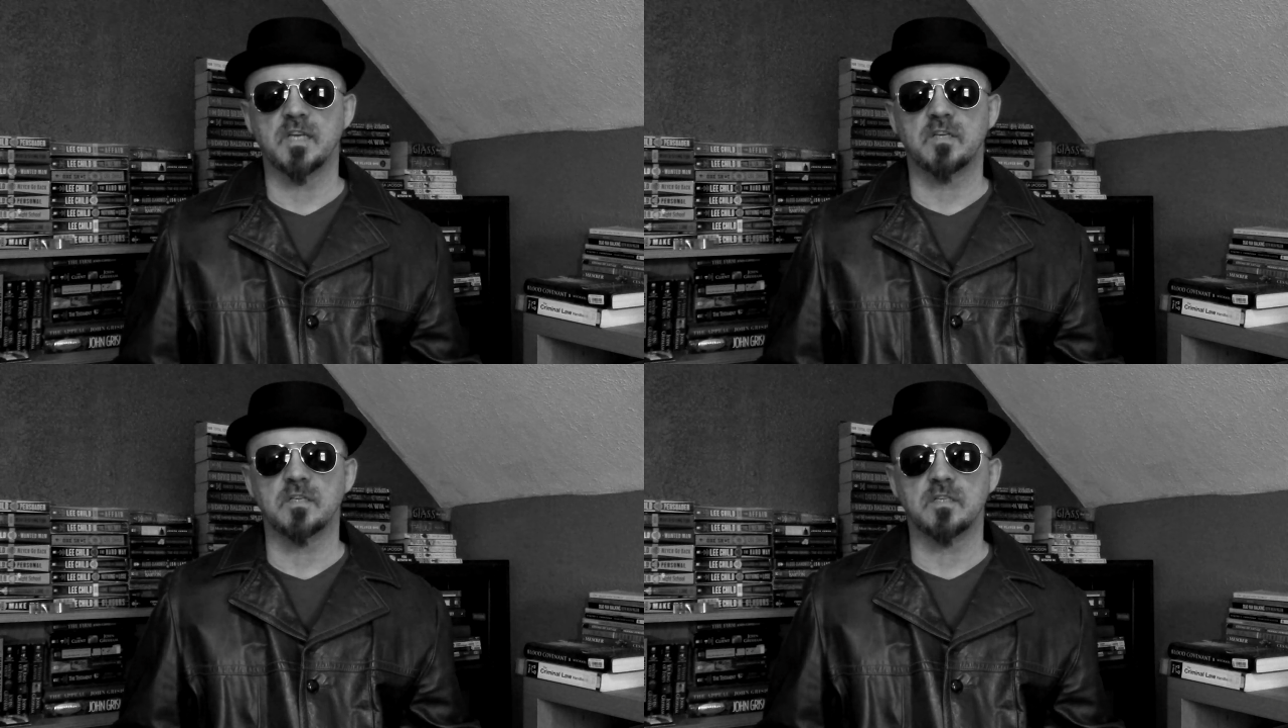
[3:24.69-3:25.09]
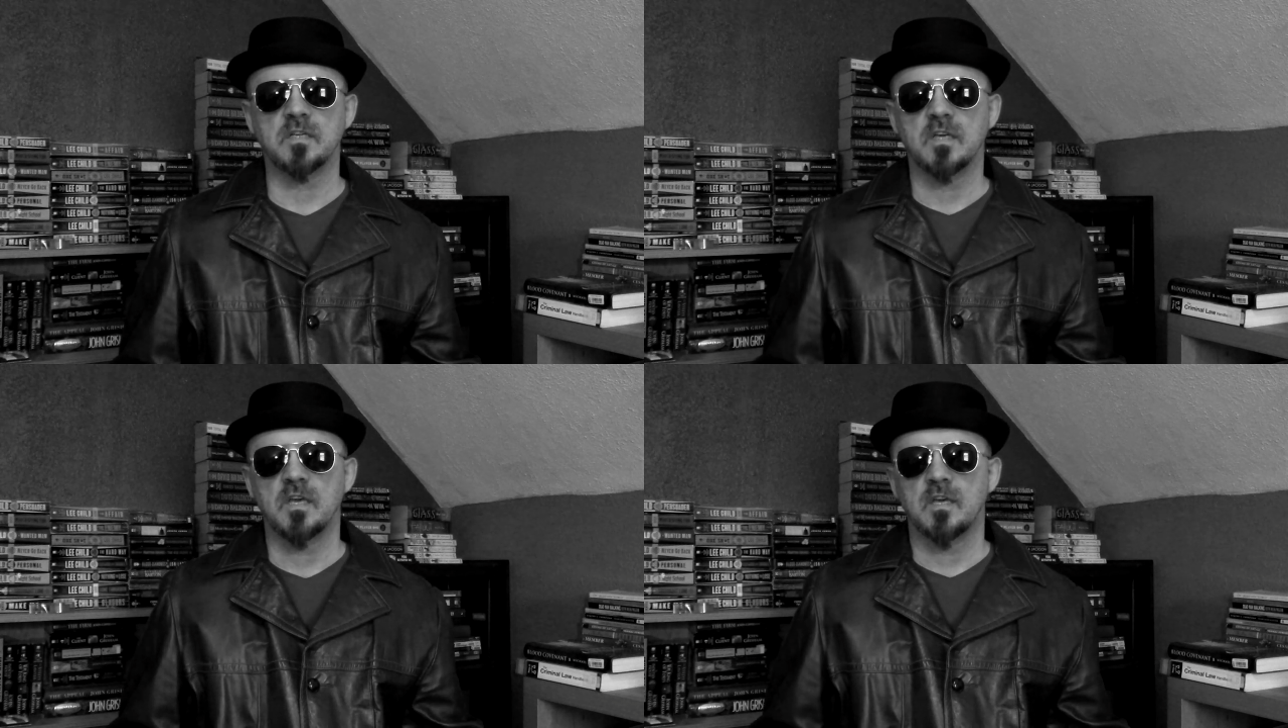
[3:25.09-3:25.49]
It could
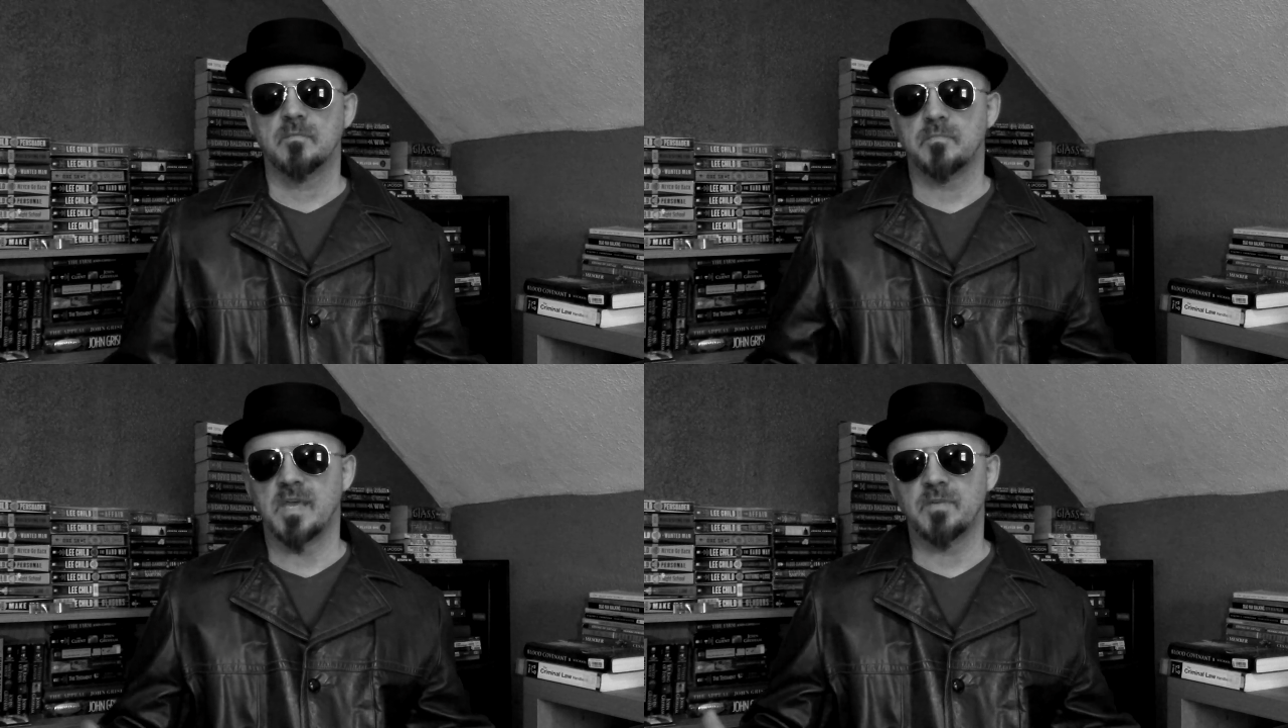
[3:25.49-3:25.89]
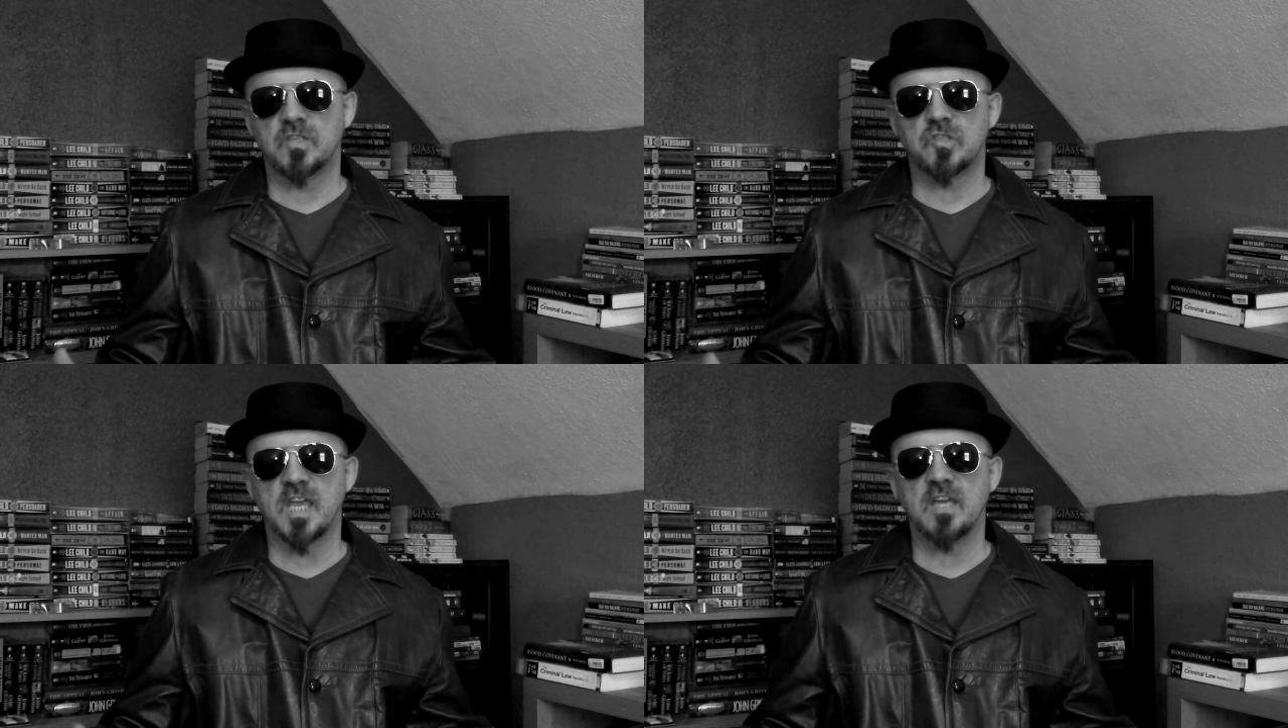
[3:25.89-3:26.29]
maybe
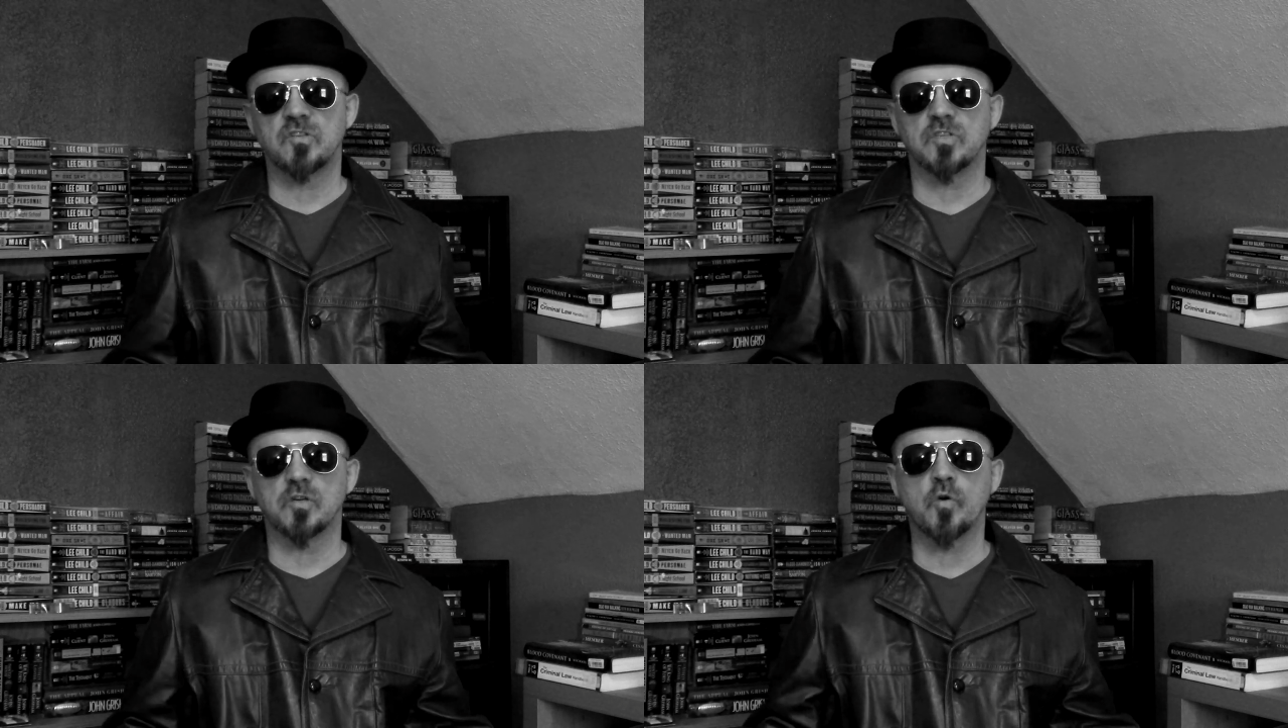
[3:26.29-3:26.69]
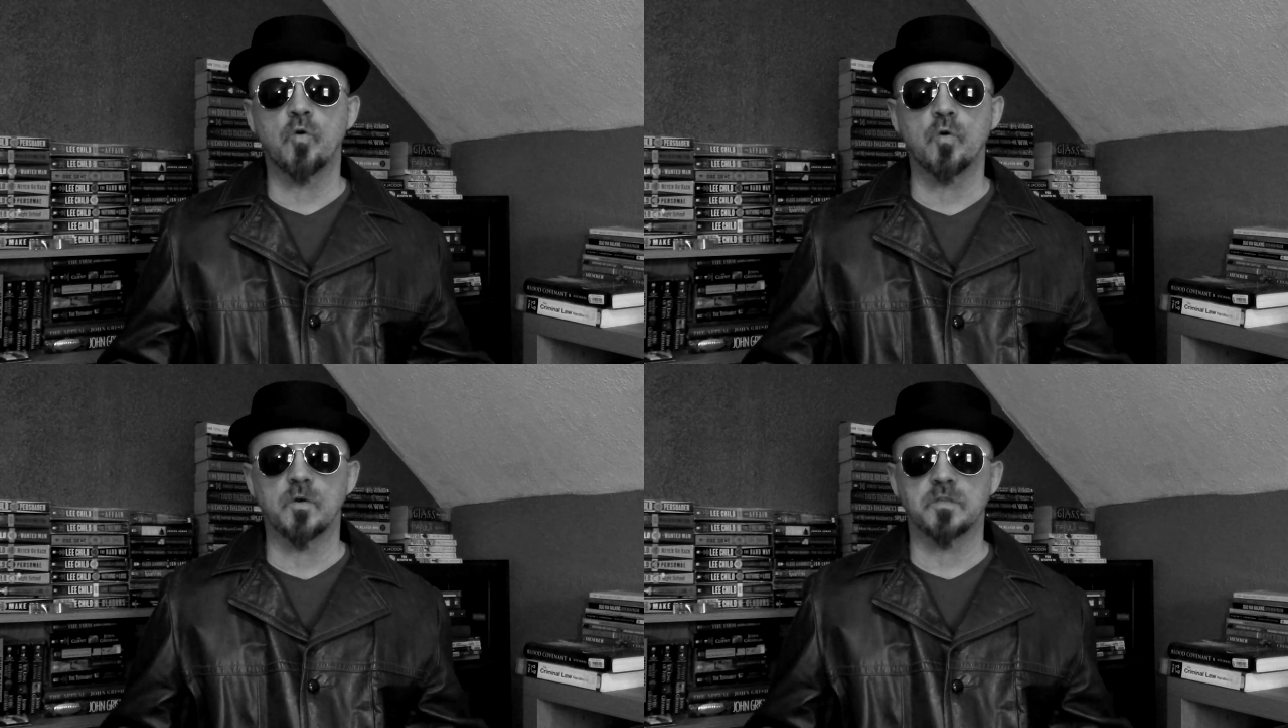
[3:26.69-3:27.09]
change the
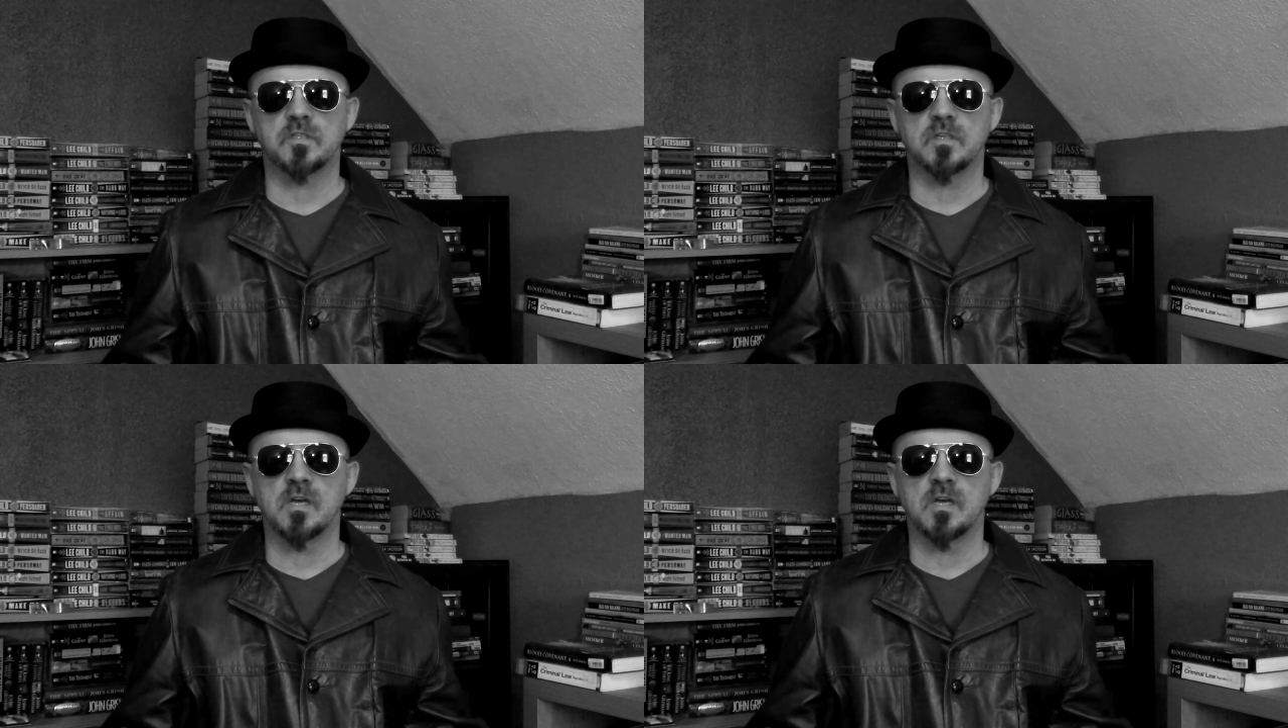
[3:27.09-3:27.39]
course